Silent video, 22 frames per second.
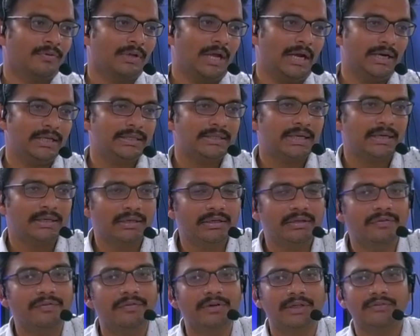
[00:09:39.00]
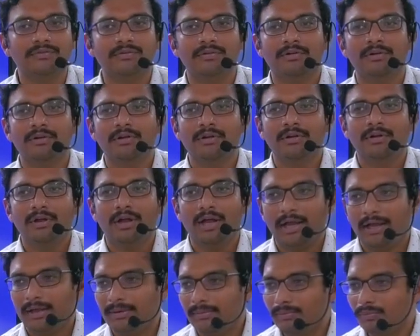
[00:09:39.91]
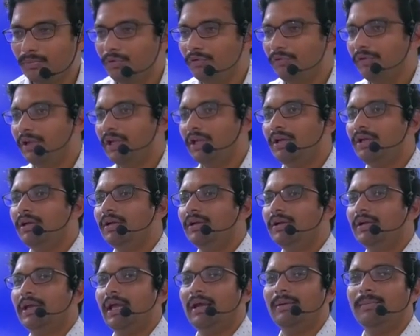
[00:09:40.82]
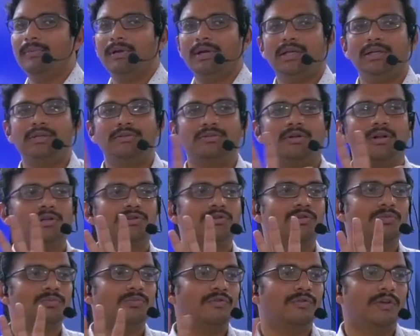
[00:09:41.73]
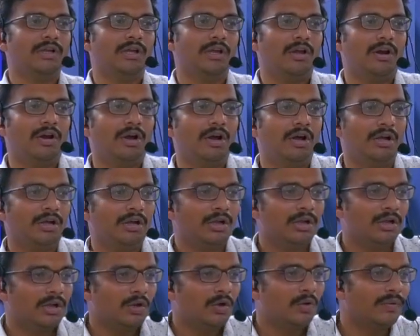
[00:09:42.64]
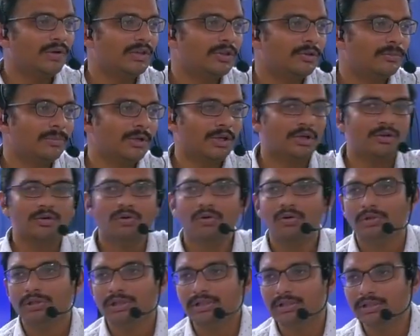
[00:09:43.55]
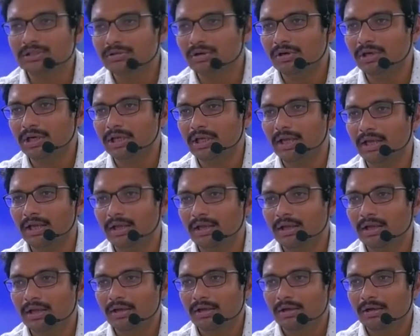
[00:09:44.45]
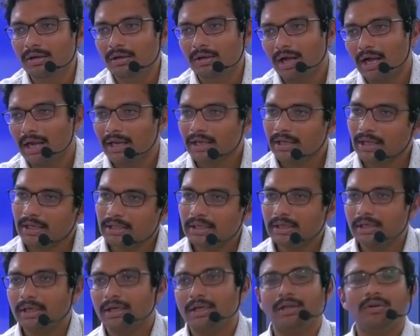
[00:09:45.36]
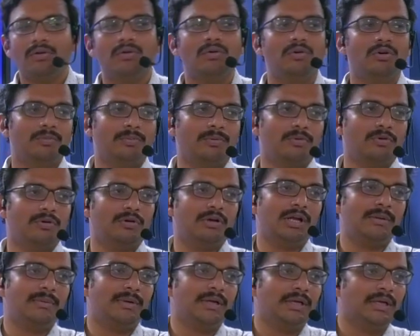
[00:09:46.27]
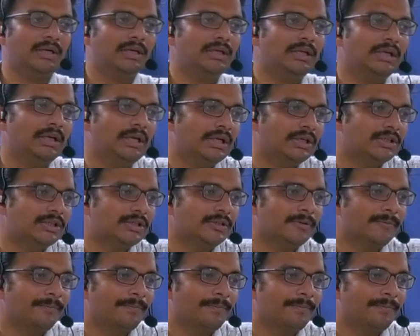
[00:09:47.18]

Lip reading: Understand the difference. I am moving, camera is also moving along with me. No, this is not AI. I can create a code, program I can create.